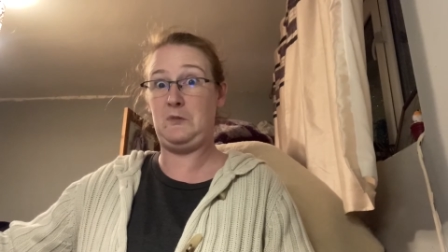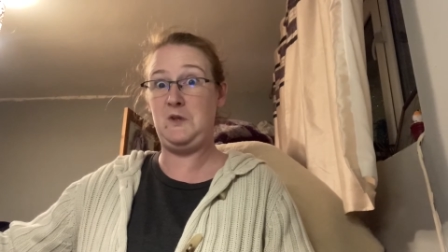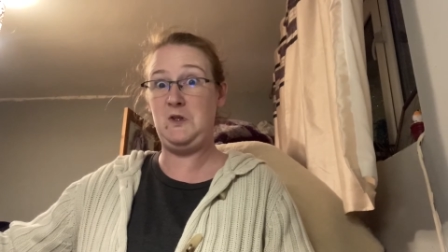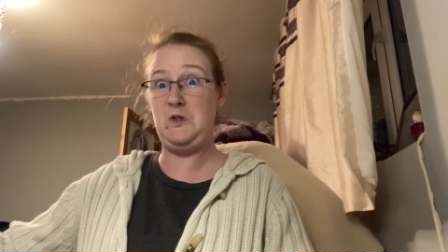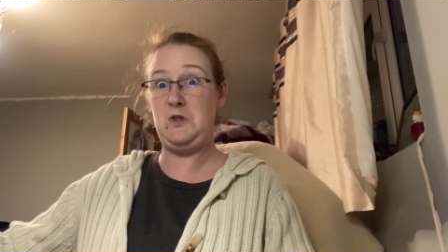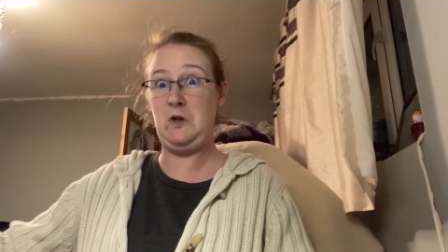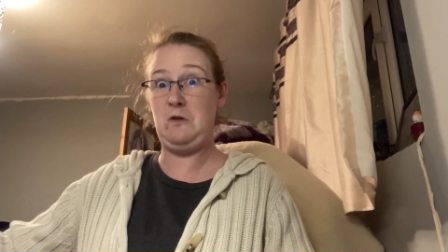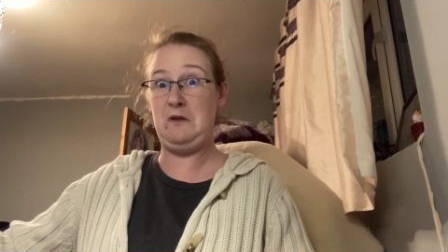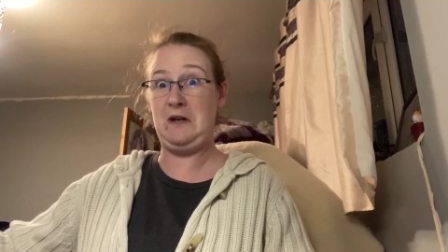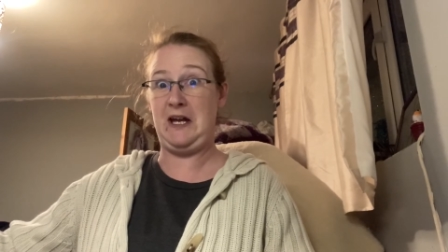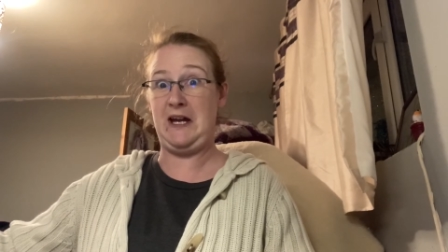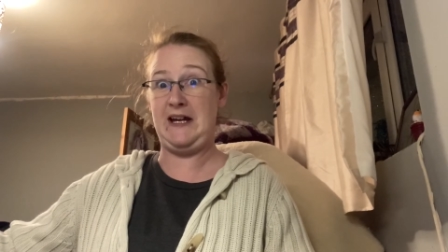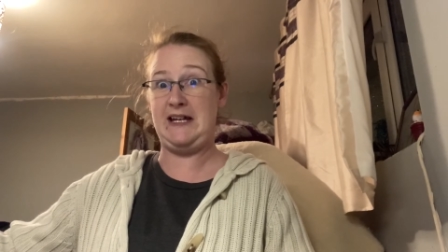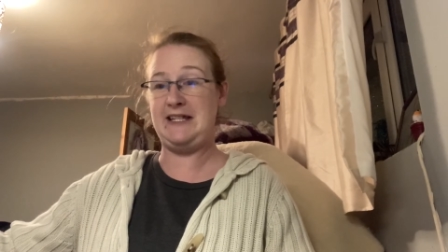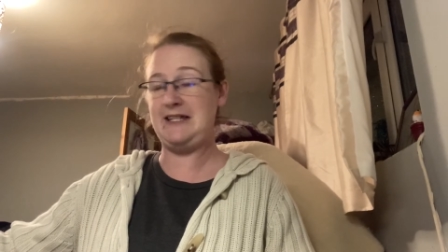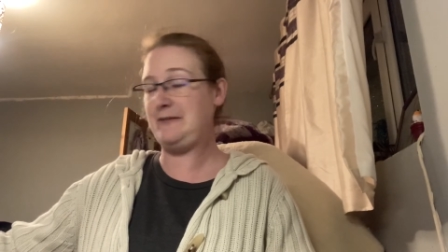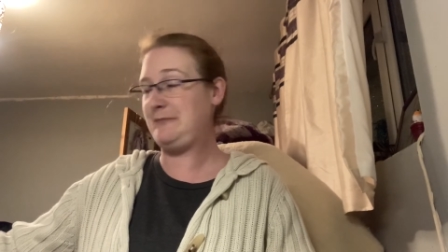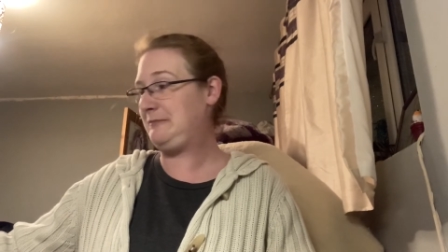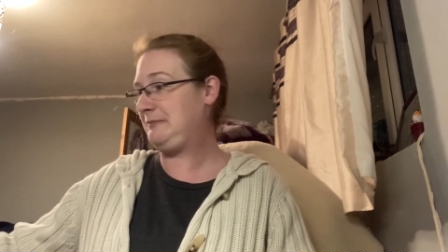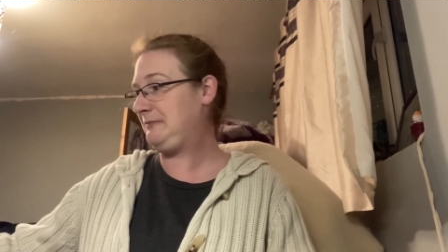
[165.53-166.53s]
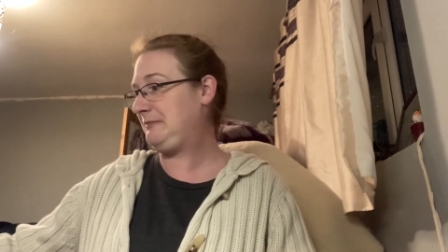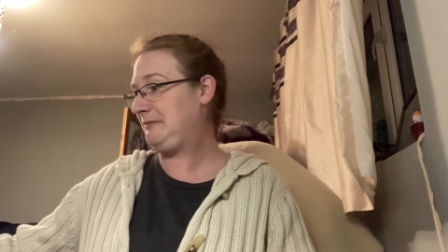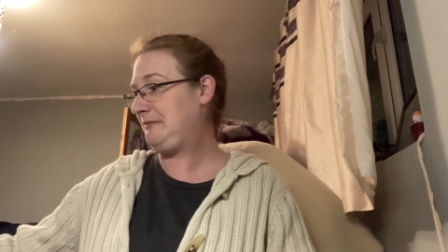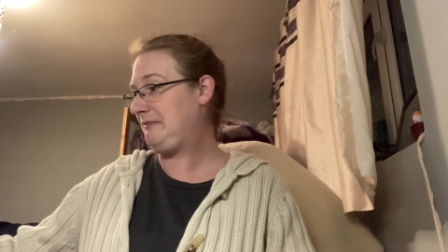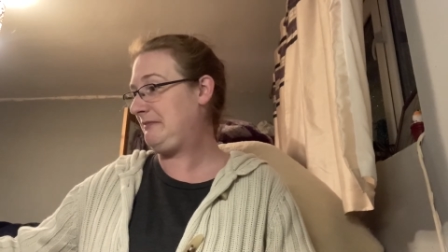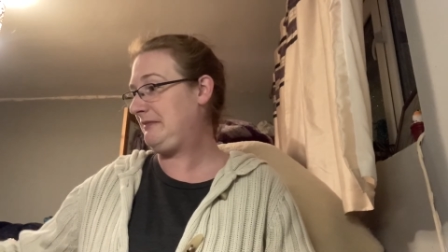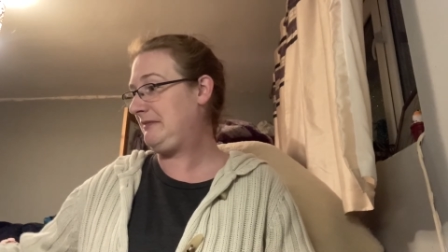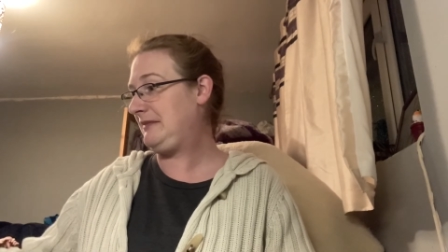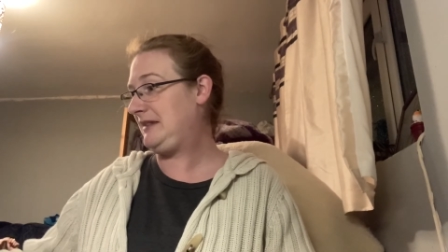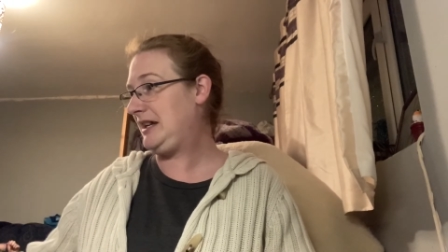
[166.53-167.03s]
Sorry, guys.
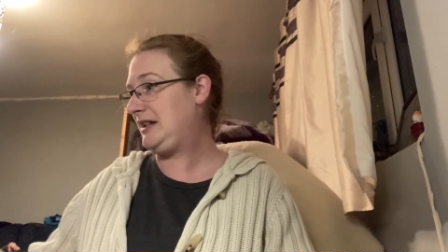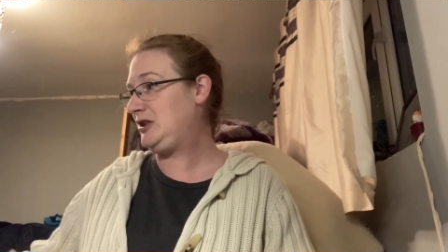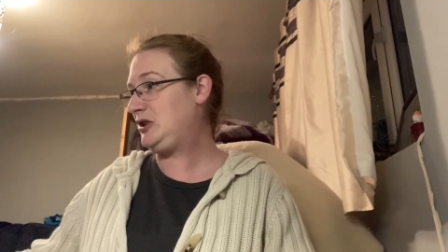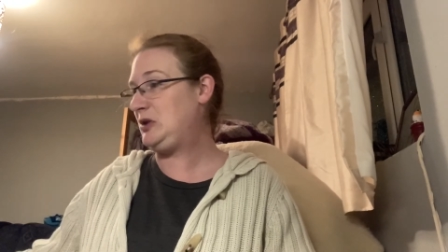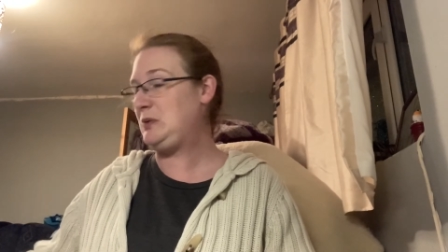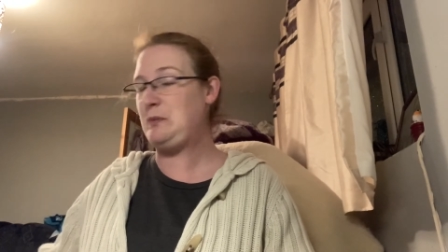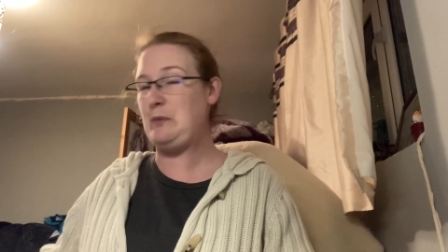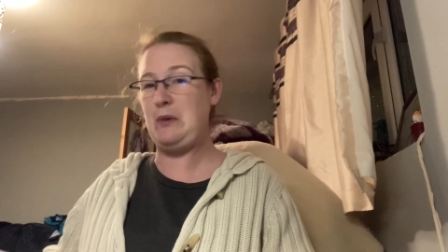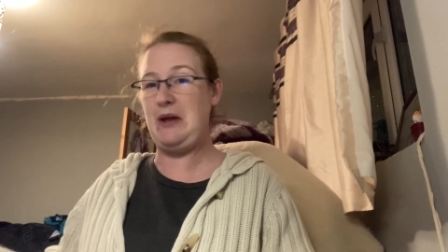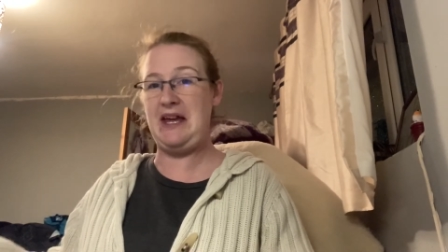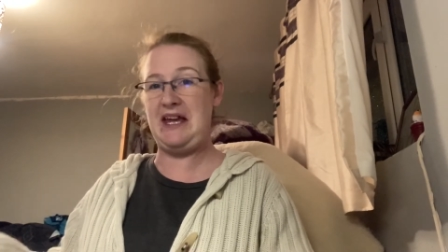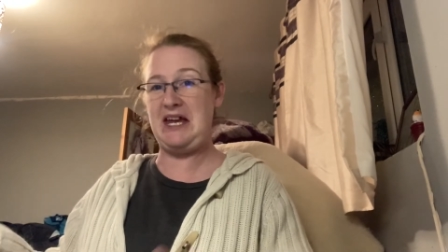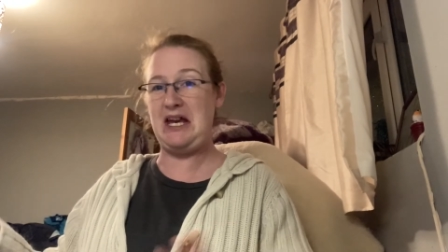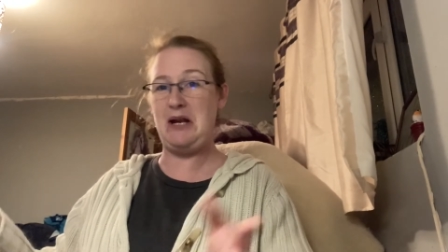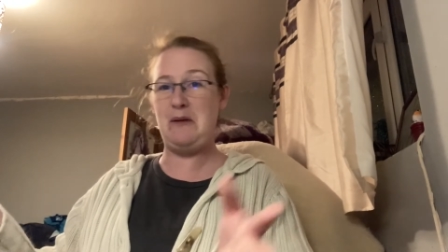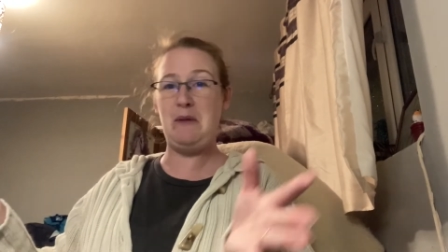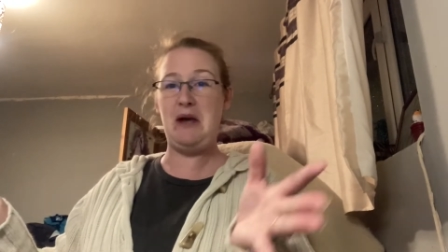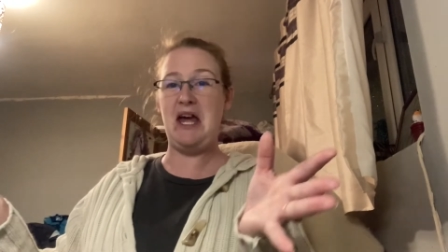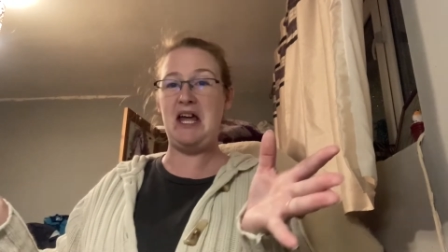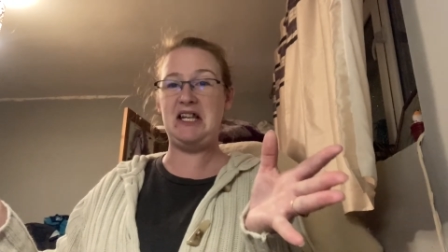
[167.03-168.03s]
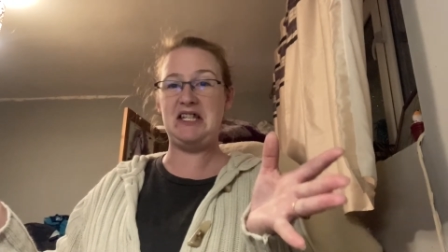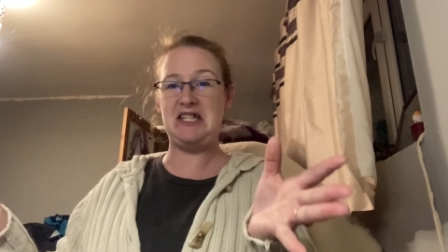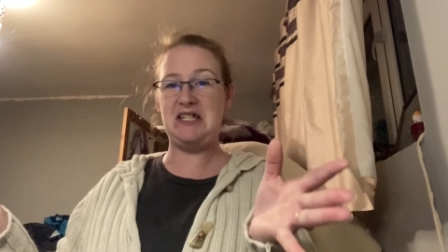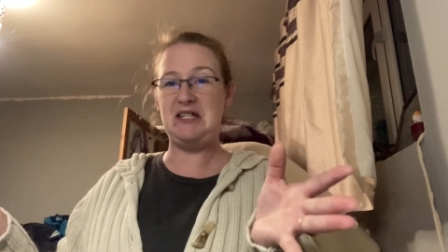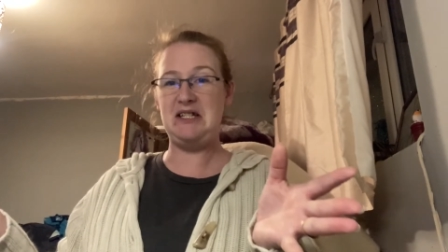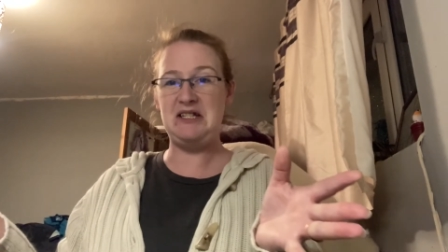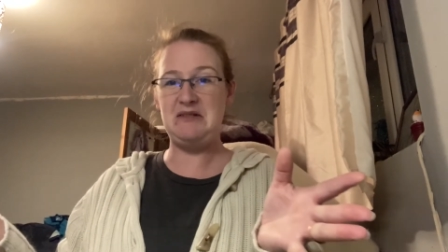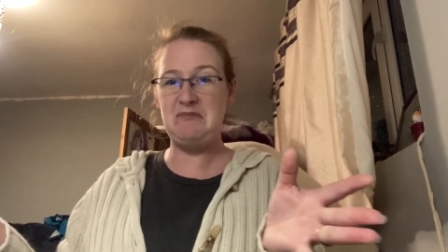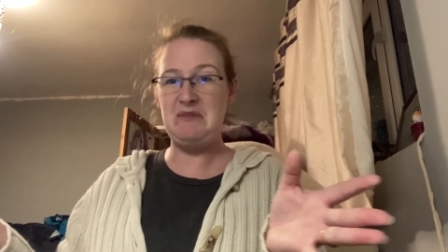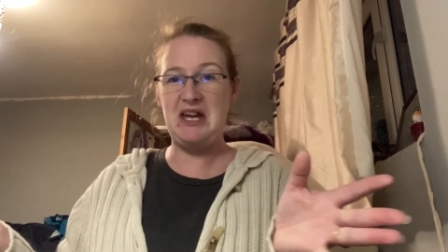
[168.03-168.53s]
Just making a mess
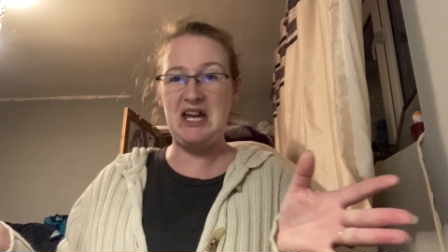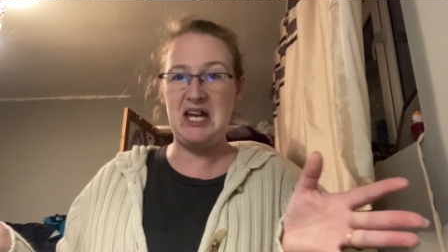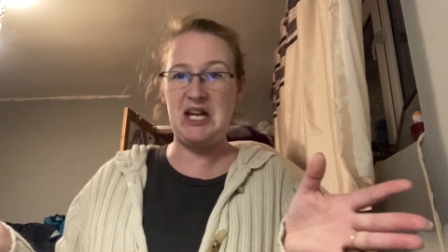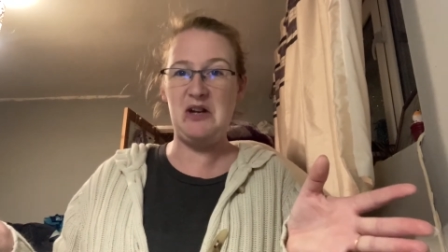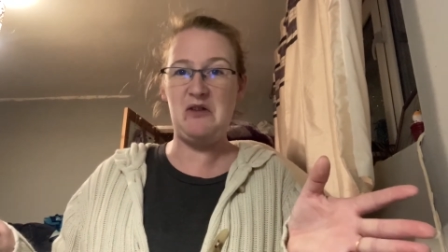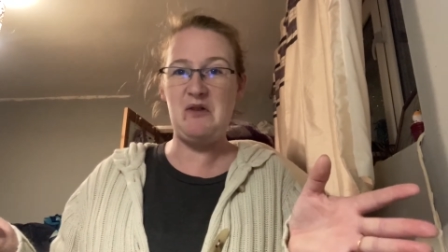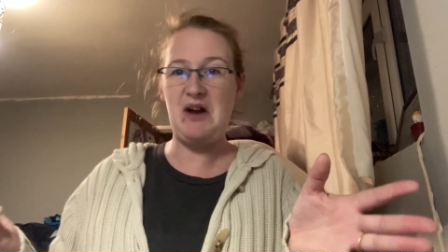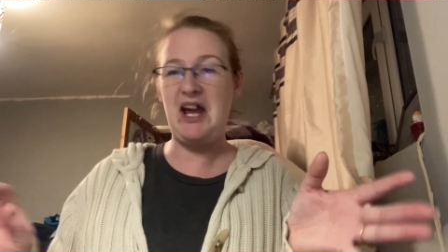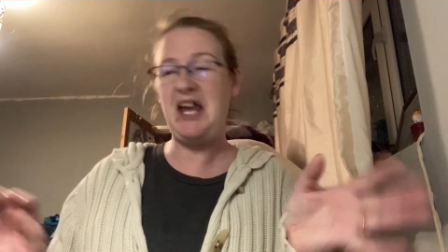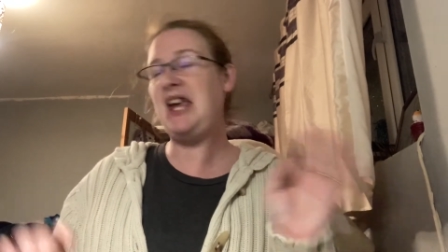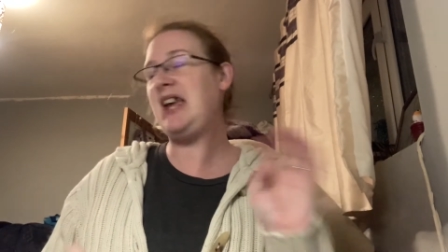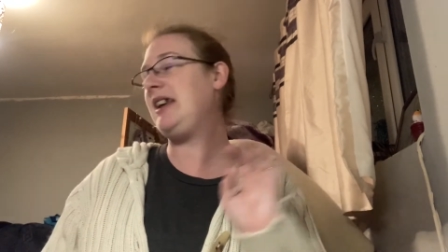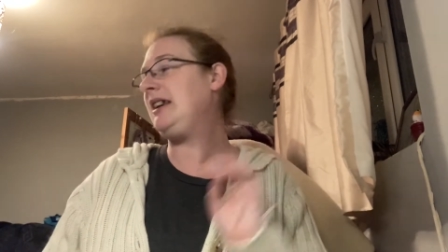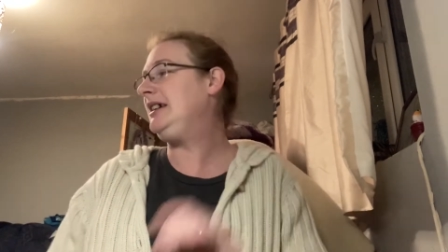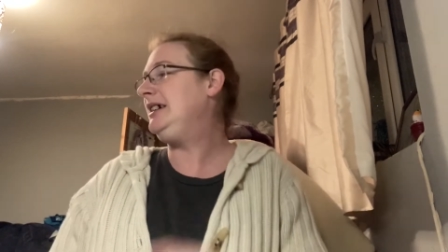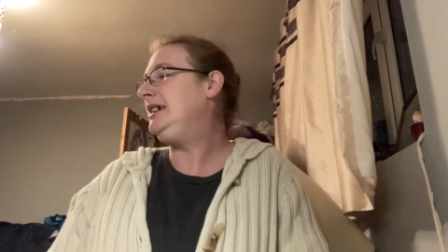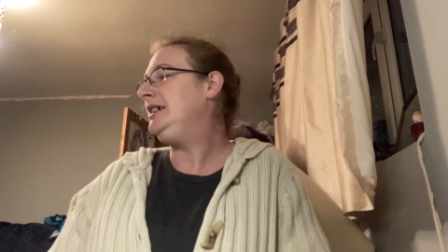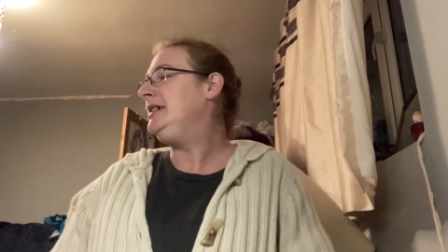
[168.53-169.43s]
and making a racket.